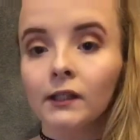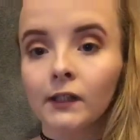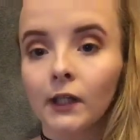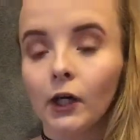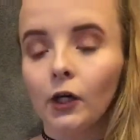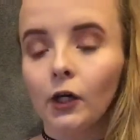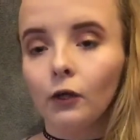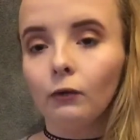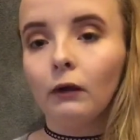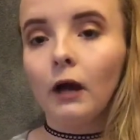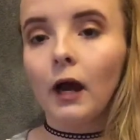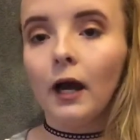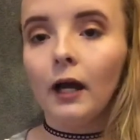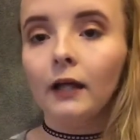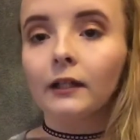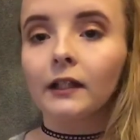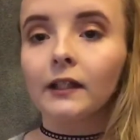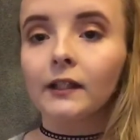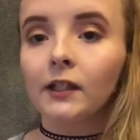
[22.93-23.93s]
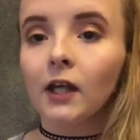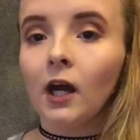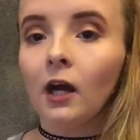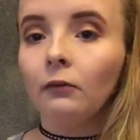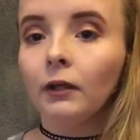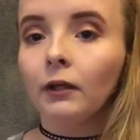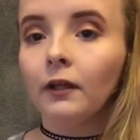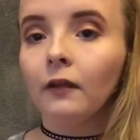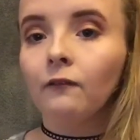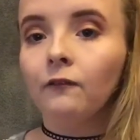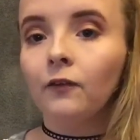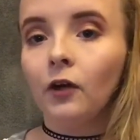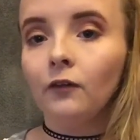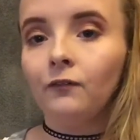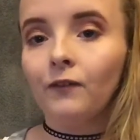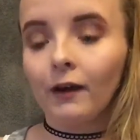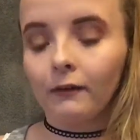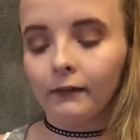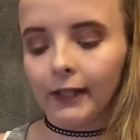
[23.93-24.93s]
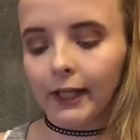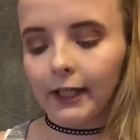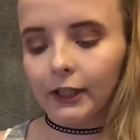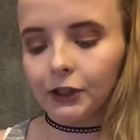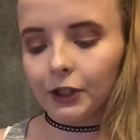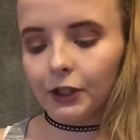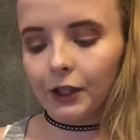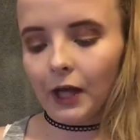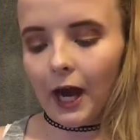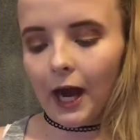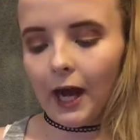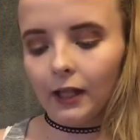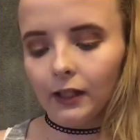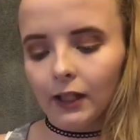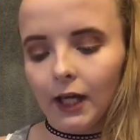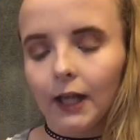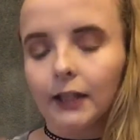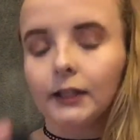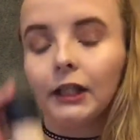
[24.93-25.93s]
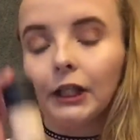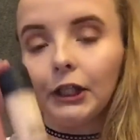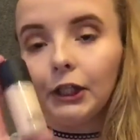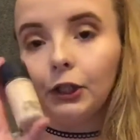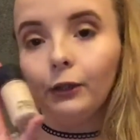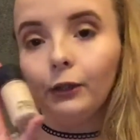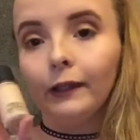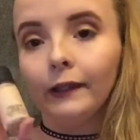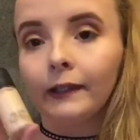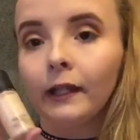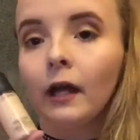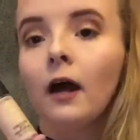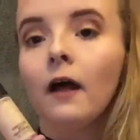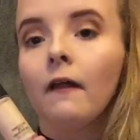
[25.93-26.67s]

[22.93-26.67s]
So to start with, for foundation, I like to use